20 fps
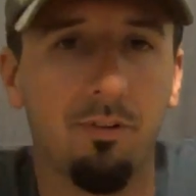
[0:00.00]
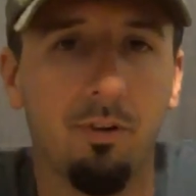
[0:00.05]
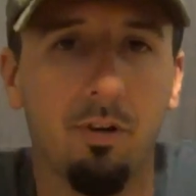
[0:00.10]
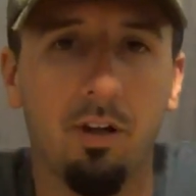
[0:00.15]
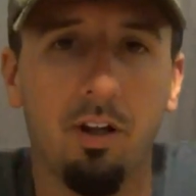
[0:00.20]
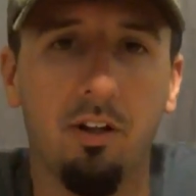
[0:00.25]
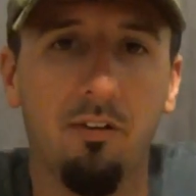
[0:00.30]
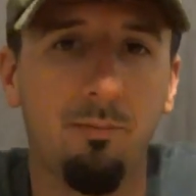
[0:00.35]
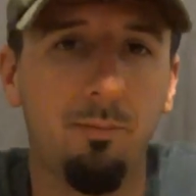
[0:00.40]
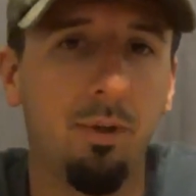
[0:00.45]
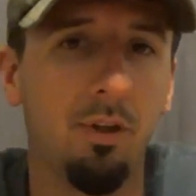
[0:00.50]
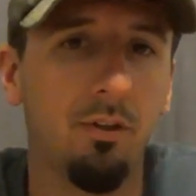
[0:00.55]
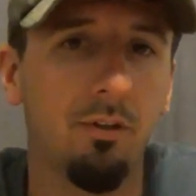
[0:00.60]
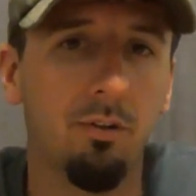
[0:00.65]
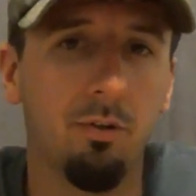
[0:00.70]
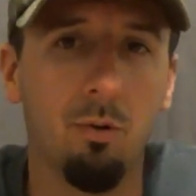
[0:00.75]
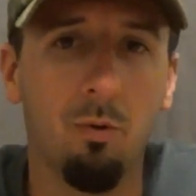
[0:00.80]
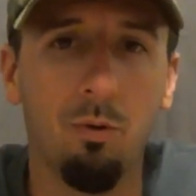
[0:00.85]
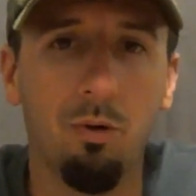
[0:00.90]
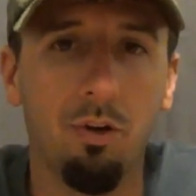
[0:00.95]
You know, I love
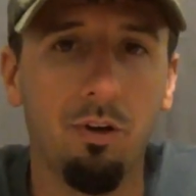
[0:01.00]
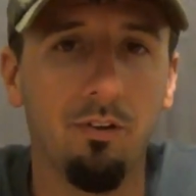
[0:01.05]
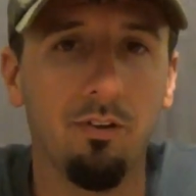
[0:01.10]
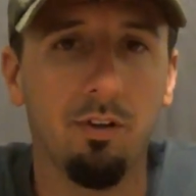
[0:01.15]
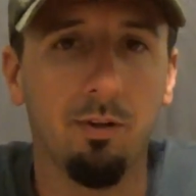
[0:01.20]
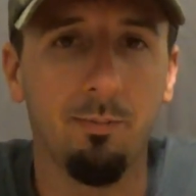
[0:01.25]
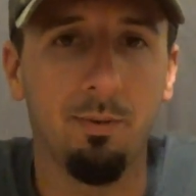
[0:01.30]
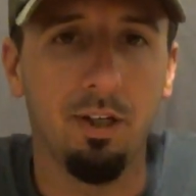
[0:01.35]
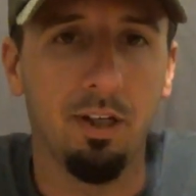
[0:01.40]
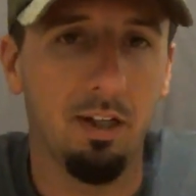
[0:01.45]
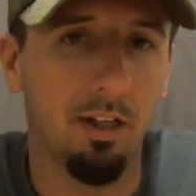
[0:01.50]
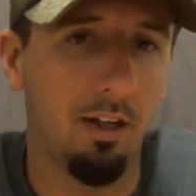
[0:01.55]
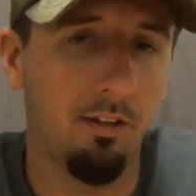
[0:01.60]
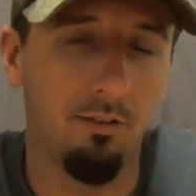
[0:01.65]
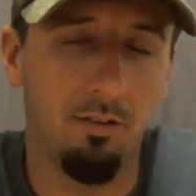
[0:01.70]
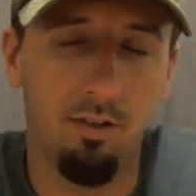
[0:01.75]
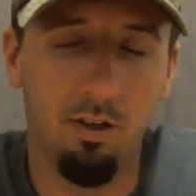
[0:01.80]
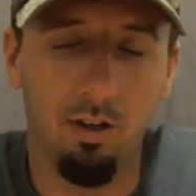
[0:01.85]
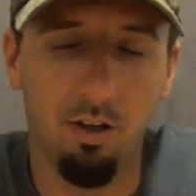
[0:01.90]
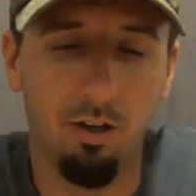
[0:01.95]
building coils. I mean,
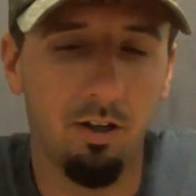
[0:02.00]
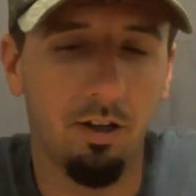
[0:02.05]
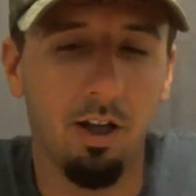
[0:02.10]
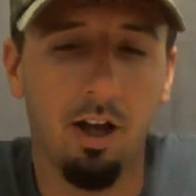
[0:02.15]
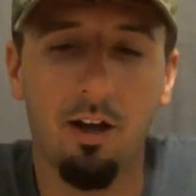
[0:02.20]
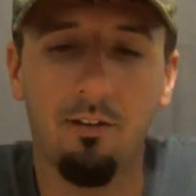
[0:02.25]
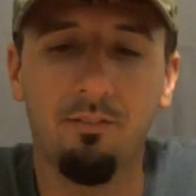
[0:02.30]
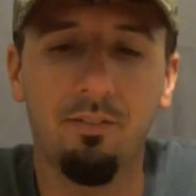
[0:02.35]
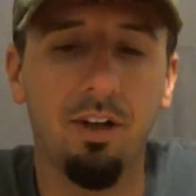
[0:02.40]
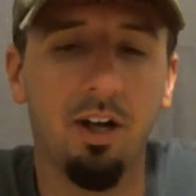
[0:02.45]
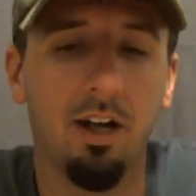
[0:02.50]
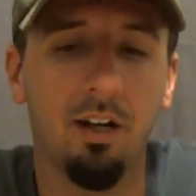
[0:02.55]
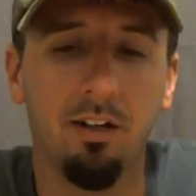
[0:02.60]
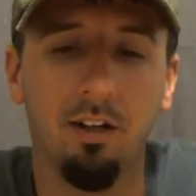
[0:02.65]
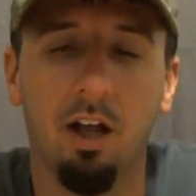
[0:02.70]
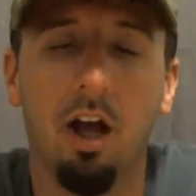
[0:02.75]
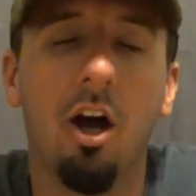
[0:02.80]
I've got